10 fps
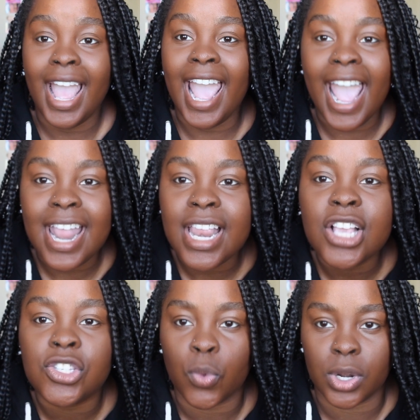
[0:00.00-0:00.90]
Any
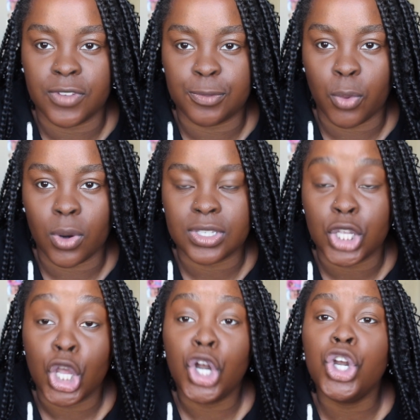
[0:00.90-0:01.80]
sort of sports,
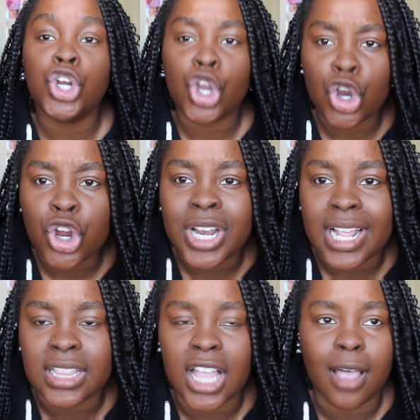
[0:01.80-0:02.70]

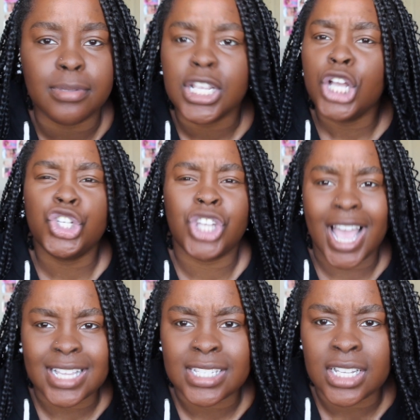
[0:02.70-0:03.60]
nerdy clubs,
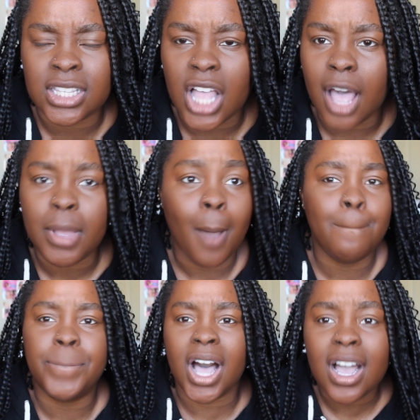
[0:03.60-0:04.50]
chess club,
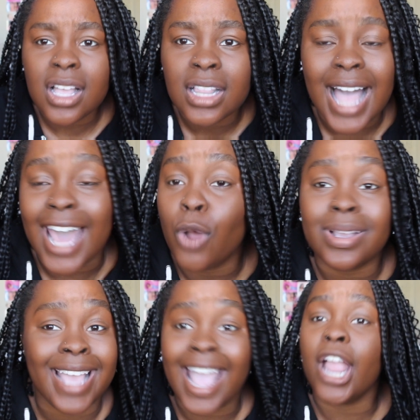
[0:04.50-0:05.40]
bug club, I
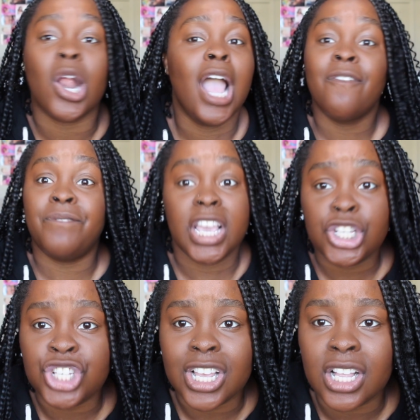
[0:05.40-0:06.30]
don't care.
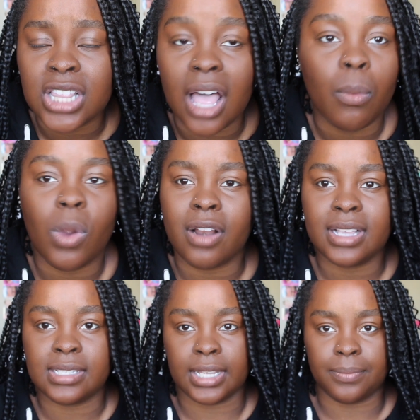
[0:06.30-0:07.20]
Fishing club, where
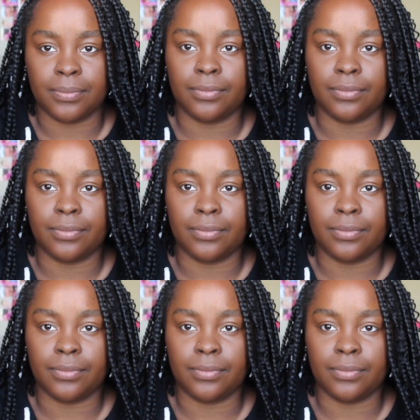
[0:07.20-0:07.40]
is it?